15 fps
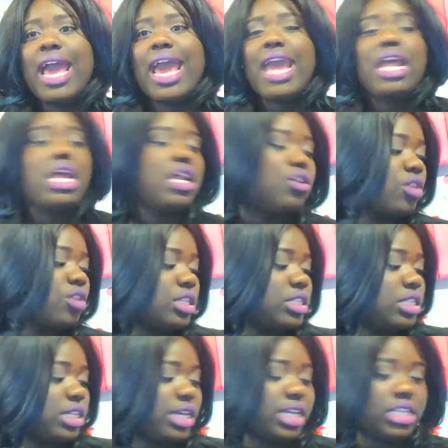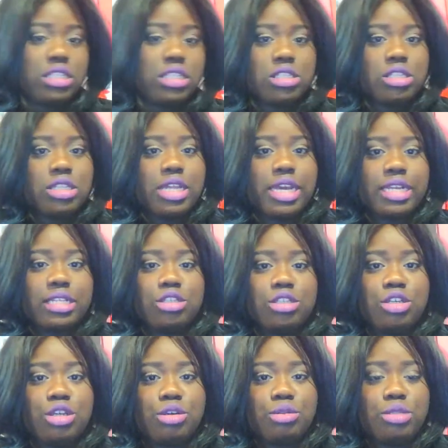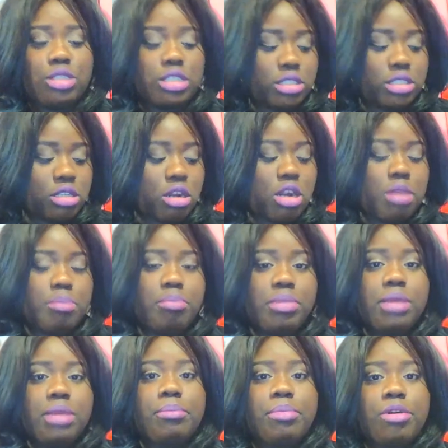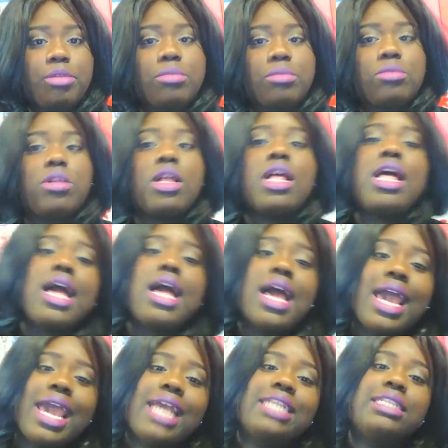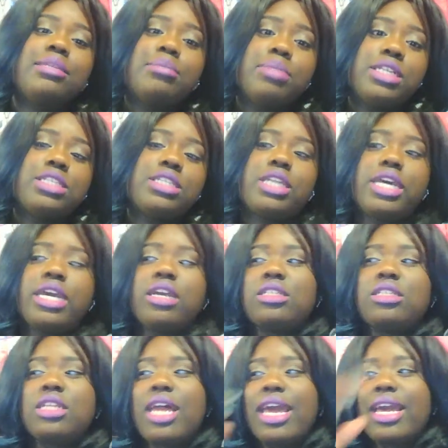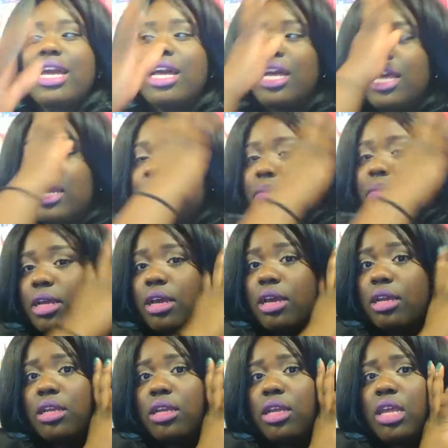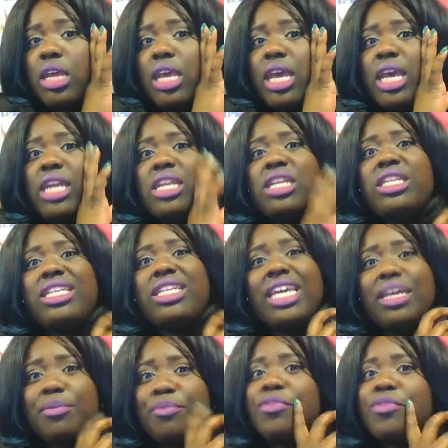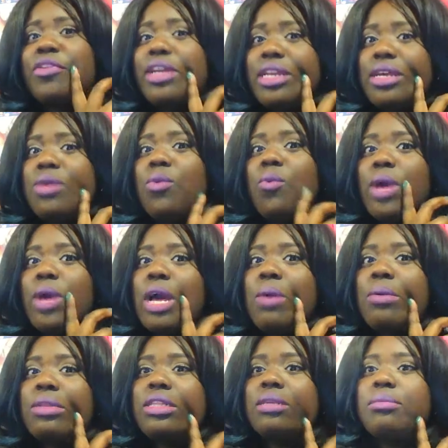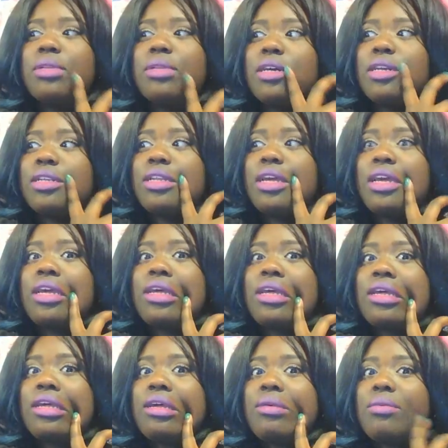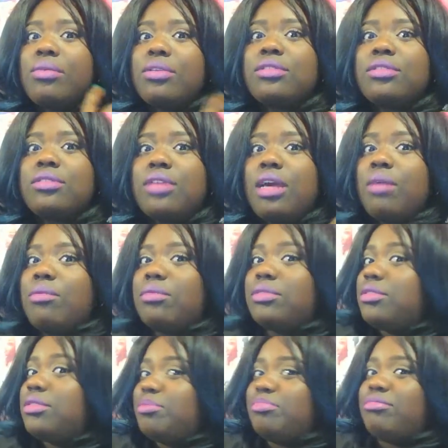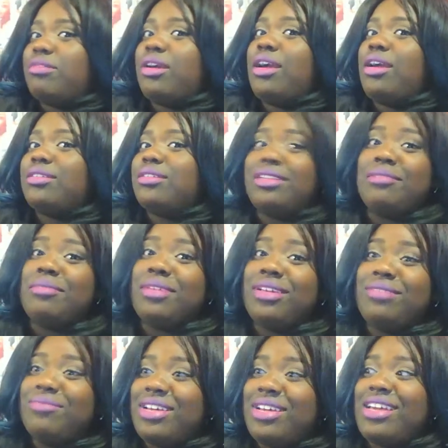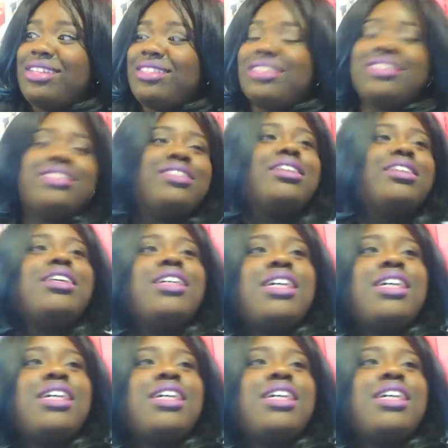I had in order to get to like you know this dark plum purple, I had to bleach the hair to like a honey blonde, and it did pretty well with the blonde. Like it was, I was surprised. I mean, that's,